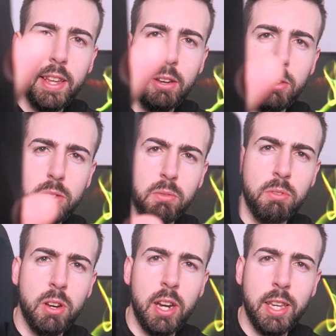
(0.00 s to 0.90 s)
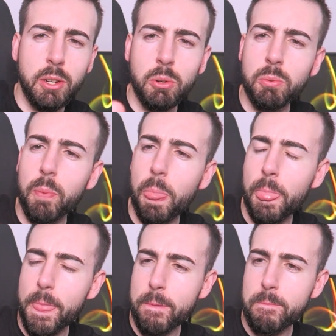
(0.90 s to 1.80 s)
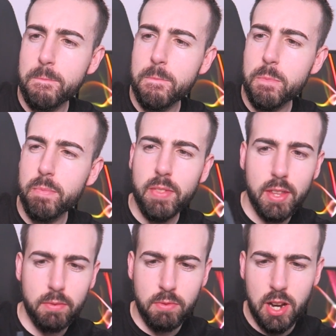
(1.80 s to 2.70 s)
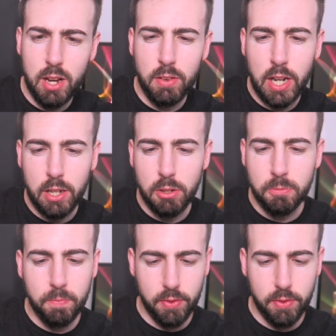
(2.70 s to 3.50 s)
it looks really cool. Really, really cool.